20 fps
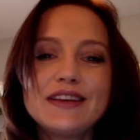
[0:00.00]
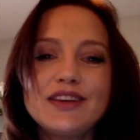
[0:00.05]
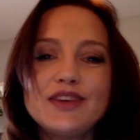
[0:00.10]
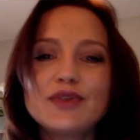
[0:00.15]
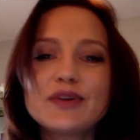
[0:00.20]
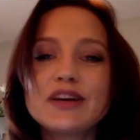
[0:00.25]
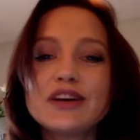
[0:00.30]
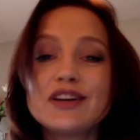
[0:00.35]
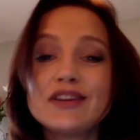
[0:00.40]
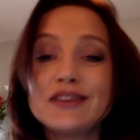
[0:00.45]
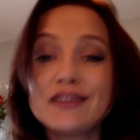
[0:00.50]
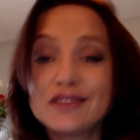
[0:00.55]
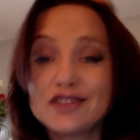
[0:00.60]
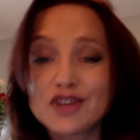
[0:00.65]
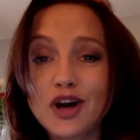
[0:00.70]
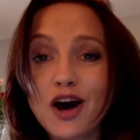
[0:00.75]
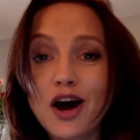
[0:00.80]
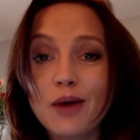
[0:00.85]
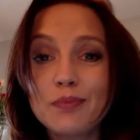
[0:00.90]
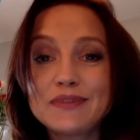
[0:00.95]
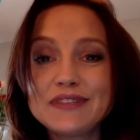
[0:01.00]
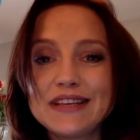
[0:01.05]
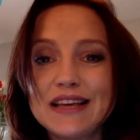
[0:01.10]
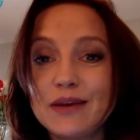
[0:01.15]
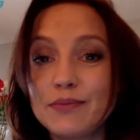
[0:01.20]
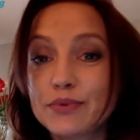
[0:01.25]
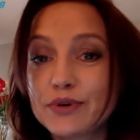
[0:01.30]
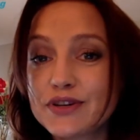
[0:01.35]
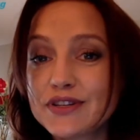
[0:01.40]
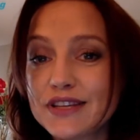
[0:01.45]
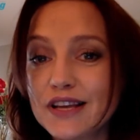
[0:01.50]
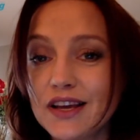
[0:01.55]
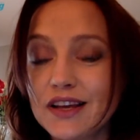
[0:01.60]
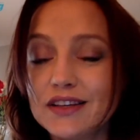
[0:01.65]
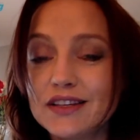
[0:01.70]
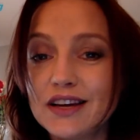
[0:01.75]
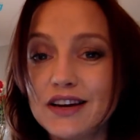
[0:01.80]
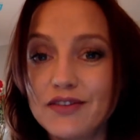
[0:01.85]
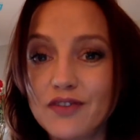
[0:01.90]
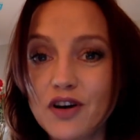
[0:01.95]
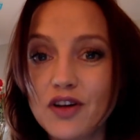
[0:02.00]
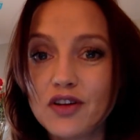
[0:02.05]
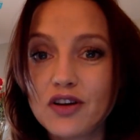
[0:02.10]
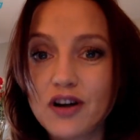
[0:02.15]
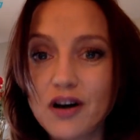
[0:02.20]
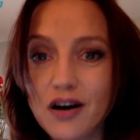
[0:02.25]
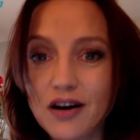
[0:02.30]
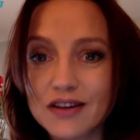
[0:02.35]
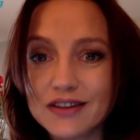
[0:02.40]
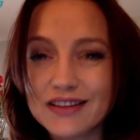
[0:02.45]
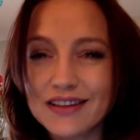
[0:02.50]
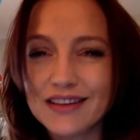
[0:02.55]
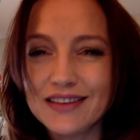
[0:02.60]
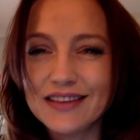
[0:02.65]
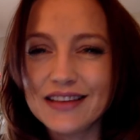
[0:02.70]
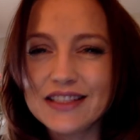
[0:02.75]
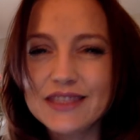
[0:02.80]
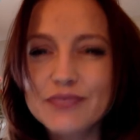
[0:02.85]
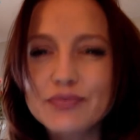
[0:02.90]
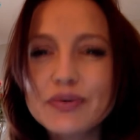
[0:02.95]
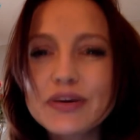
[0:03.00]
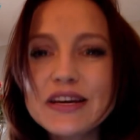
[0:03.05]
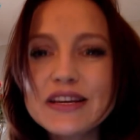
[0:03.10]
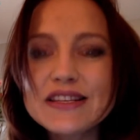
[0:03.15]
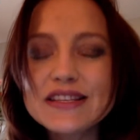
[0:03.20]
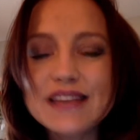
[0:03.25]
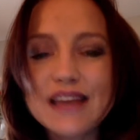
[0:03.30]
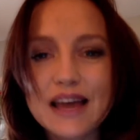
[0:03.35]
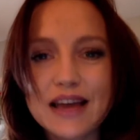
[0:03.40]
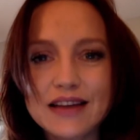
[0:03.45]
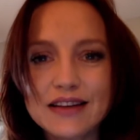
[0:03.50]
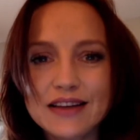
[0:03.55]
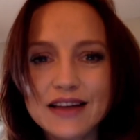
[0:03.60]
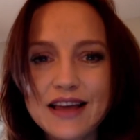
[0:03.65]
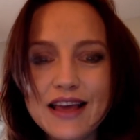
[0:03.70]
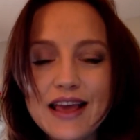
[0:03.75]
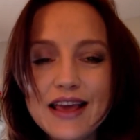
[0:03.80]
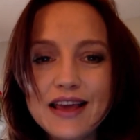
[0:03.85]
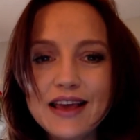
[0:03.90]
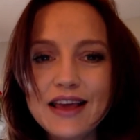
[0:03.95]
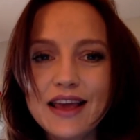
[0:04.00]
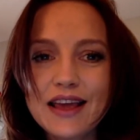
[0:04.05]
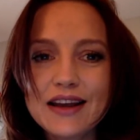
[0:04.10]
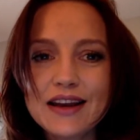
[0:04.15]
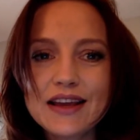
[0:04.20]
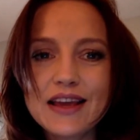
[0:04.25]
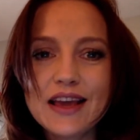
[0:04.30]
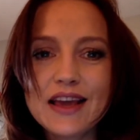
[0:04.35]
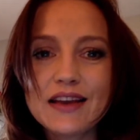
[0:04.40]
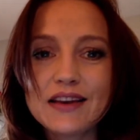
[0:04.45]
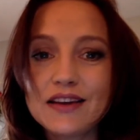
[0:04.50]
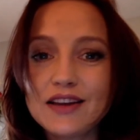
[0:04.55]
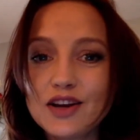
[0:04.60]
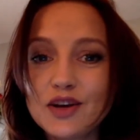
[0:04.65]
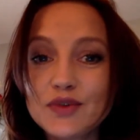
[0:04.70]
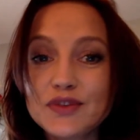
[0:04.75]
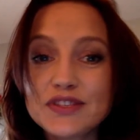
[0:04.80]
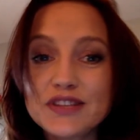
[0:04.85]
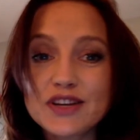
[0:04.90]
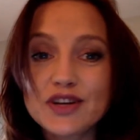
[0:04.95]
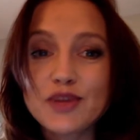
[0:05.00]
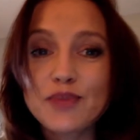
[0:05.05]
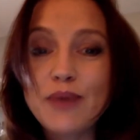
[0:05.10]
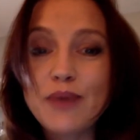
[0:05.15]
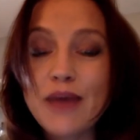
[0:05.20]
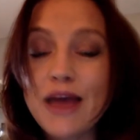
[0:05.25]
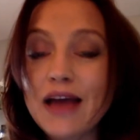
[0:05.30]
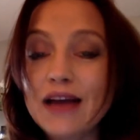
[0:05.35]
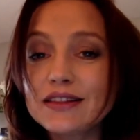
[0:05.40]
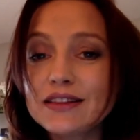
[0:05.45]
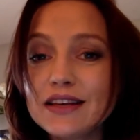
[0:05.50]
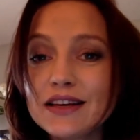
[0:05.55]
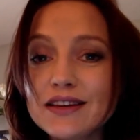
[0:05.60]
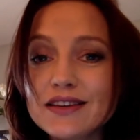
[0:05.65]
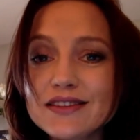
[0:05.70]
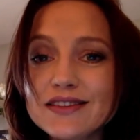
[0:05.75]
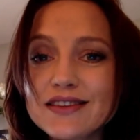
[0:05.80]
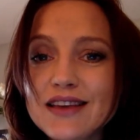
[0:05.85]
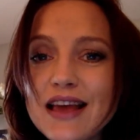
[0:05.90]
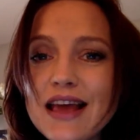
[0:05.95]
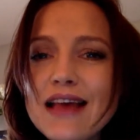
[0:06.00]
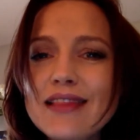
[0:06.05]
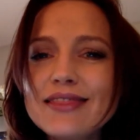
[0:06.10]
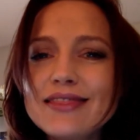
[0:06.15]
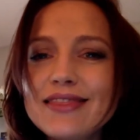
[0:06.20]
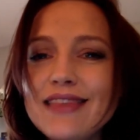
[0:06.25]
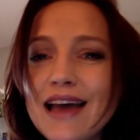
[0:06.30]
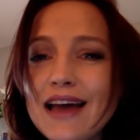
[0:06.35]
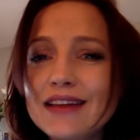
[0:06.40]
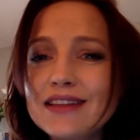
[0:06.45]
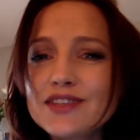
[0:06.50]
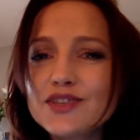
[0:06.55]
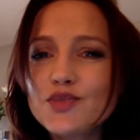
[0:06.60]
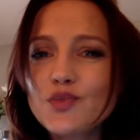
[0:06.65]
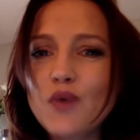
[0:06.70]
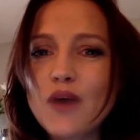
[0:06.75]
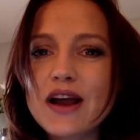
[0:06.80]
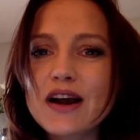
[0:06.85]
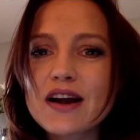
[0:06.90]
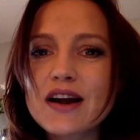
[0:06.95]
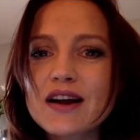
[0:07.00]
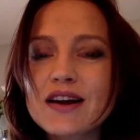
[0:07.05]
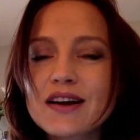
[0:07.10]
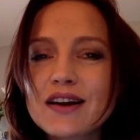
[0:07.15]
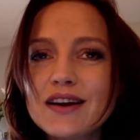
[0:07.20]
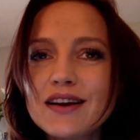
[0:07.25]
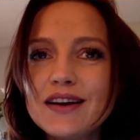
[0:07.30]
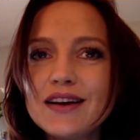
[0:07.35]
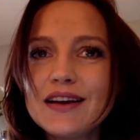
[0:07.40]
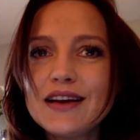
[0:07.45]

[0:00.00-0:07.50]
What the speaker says: You're in the top 10% of all content. That's pretty sad. And again, 0 backlinks, that's where